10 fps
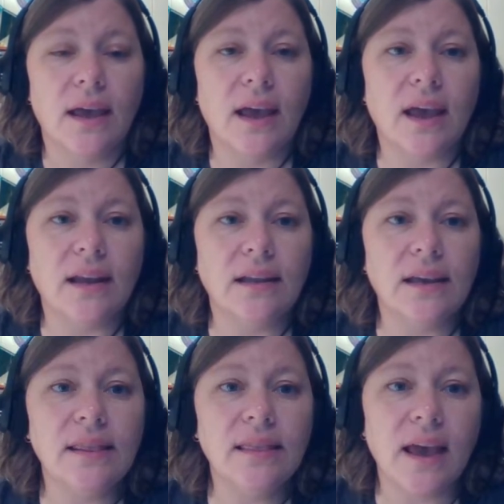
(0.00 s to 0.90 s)
And
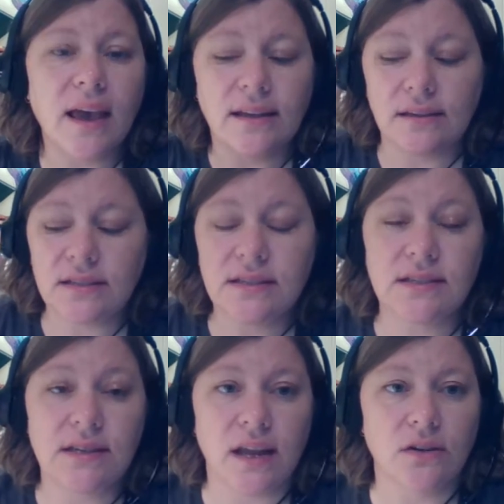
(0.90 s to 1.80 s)
in that
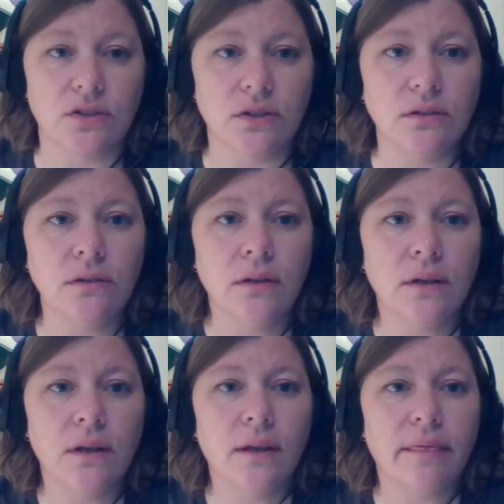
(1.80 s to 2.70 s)
standard,
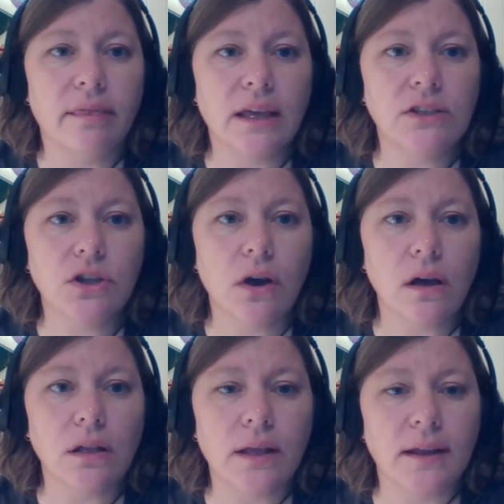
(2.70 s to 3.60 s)
they
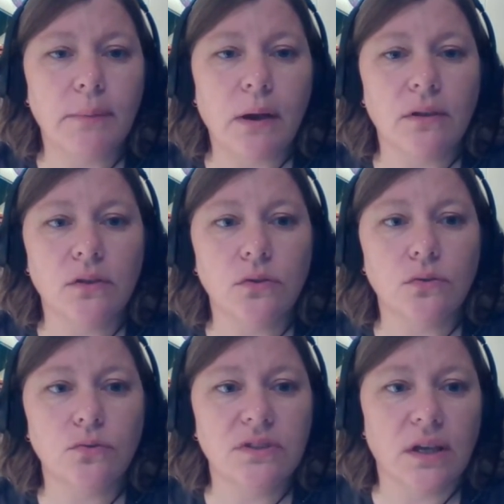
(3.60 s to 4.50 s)
talk a lot about
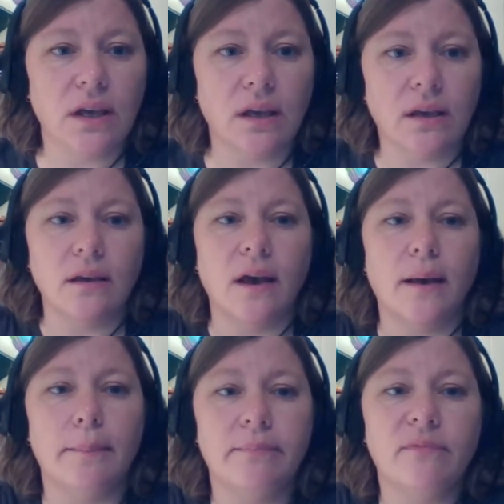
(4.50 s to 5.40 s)
using
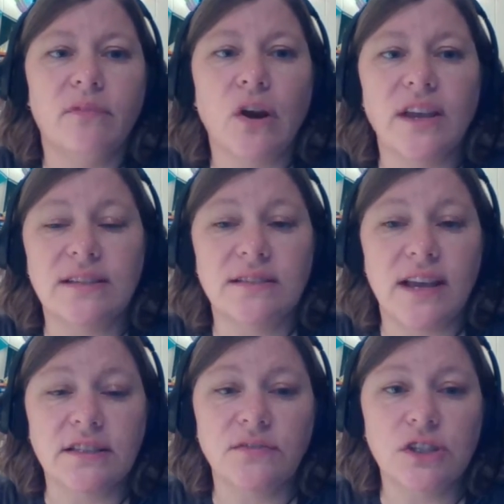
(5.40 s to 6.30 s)
various
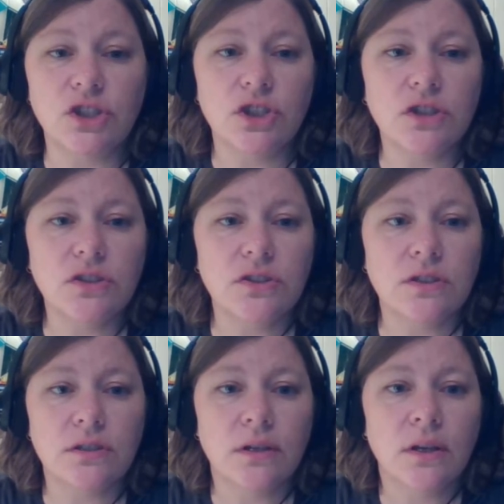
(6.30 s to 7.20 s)
text
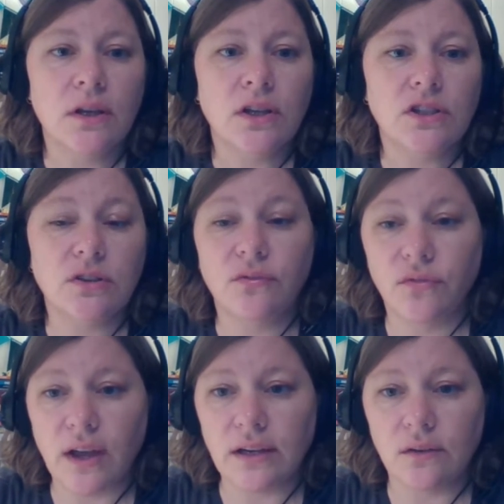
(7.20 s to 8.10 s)
features to
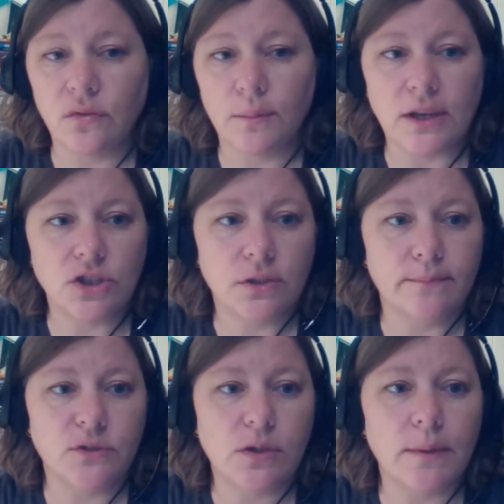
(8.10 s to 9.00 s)
find information.
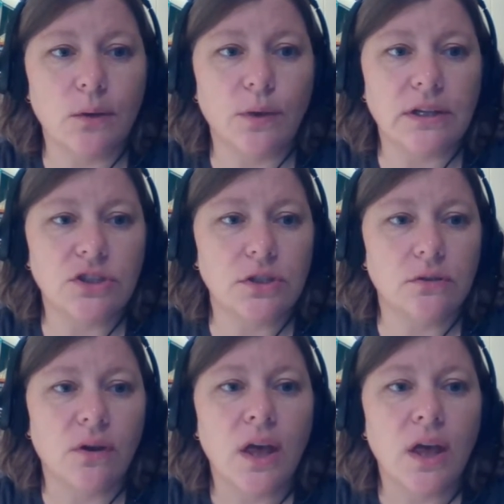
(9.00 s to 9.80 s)
So I'm going to read it to you.